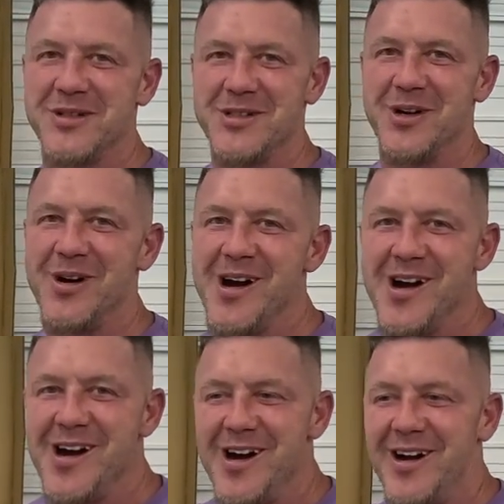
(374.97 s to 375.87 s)
So
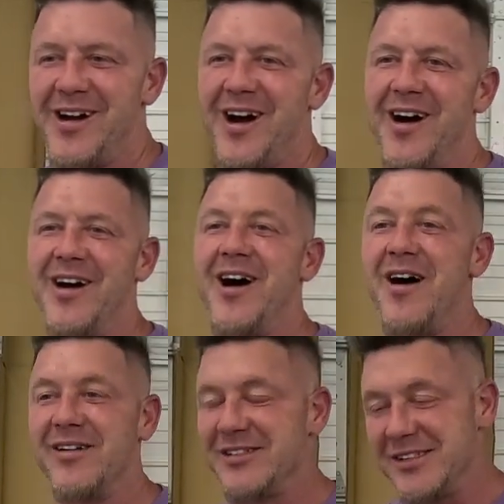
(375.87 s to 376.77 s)

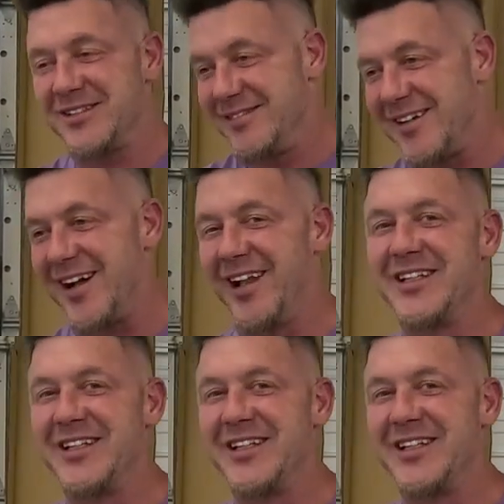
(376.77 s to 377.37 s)
I'll